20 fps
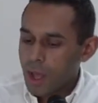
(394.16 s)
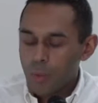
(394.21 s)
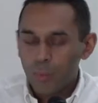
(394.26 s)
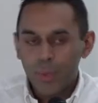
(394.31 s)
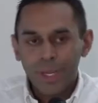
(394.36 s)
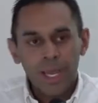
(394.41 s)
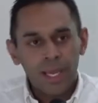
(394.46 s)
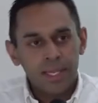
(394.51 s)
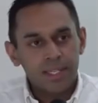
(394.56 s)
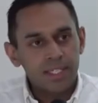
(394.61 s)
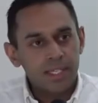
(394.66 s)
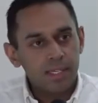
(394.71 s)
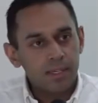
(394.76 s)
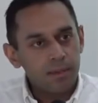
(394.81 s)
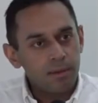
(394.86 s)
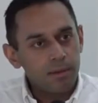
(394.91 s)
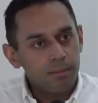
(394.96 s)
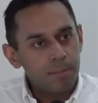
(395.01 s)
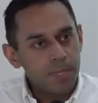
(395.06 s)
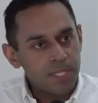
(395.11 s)
We like
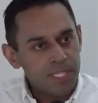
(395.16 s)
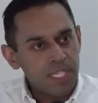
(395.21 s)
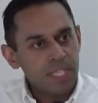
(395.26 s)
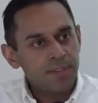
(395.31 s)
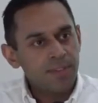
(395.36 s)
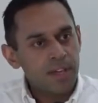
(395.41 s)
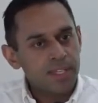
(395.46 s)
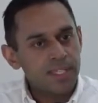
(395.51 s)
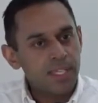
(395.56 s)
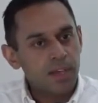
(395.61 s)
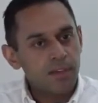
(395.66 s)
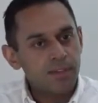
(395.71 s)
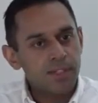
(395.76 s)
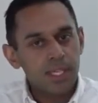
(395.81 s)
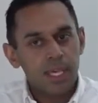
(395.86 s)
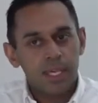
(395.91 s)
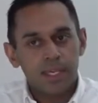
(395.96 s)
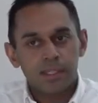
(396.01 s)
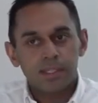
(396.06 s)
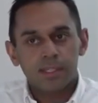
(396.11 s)
to perceive
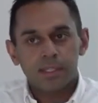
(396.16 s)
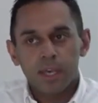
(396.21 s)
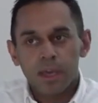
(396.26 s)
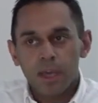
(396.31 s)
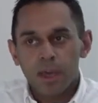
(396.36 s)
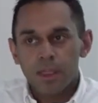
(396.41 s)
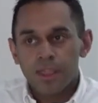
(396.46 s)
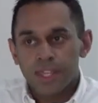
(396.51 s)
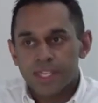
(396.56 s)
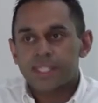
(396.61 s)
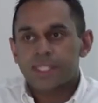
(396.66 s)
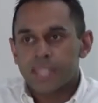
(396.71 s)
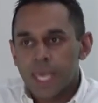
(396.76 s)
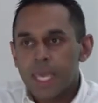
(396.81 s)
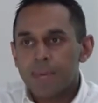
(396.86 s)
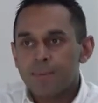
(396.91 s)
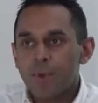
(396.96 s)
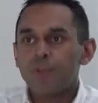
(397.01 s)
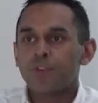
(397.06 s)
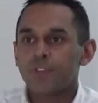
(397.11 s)
ourselves as the
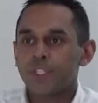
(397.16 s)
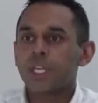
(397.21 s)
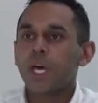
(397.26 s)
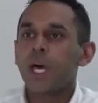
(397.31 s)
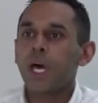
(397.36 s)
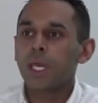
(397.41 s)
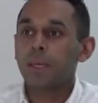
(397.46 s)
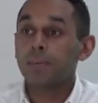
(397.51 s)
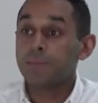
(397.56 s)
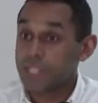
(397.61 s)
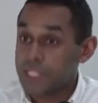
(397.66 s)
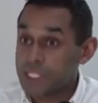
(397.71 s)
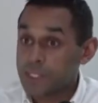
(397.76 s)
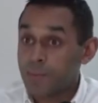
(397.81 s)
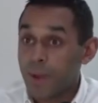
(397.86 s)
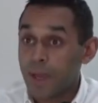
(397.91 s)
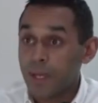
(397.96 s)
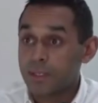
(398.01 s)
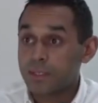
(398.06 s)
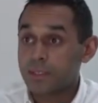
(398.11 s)
same over time,
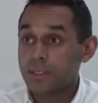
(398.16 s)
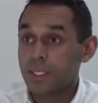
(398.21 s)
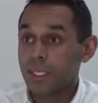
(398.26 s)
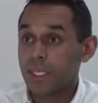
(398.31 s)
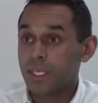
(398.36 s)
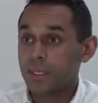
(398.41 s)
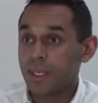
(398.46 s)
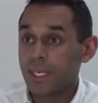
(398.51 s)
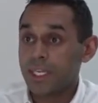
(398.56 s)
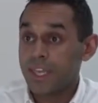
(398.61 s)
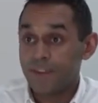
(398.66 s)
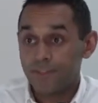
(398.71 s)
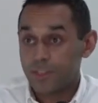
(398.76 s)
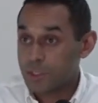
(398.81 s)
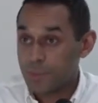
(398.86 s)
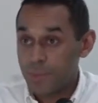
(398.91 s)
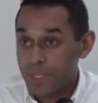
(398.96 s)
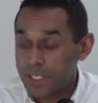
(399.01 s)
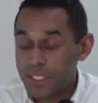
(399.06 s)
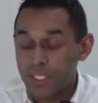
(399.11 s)
despite the
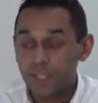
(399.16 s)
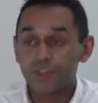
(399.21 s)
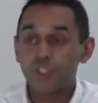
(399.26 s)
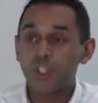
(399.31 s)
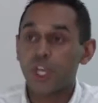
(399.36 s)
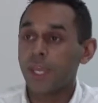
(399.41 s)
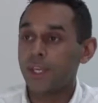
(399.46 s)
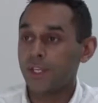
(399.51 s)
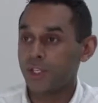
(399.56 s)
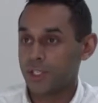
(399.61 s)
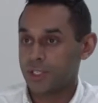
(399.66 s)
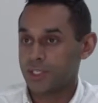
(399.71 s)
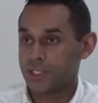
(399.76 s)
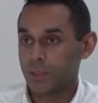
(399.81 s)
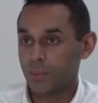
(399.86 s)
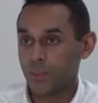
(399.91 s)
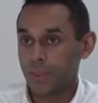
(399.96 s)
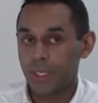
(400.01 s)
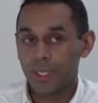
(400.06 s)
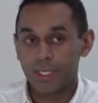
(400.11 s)
inevitability of changes
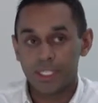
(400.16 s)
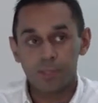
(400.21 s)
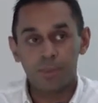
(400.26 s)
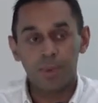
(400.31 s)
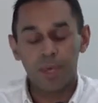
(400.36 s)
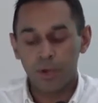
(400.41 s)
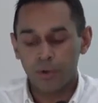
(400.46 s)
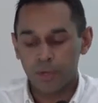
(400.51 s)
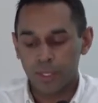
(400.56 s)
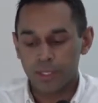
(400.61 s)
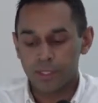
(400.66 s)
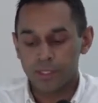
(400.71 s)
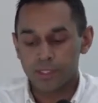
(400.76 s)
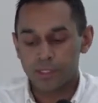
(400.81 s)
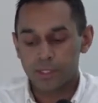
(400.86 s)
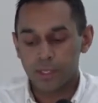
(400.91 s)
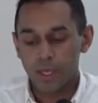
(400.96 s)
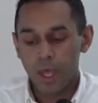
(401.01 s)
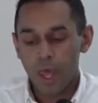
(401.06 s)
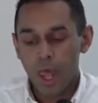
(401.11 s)
that we
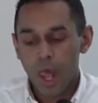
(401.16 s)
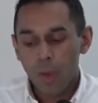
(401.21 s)
experience.